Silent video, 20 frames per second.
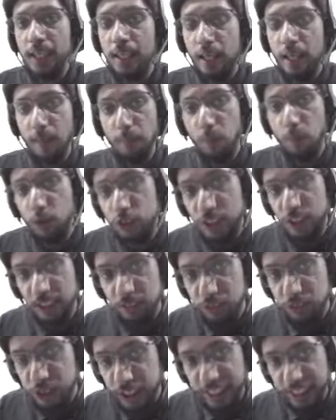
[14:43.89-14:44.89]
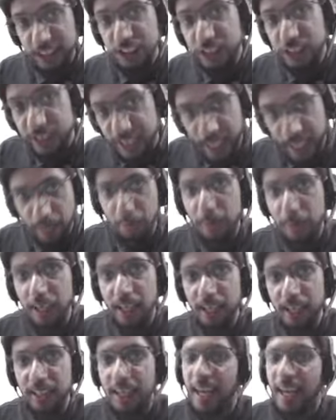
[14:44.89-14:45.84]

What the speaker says: a positive change can be done,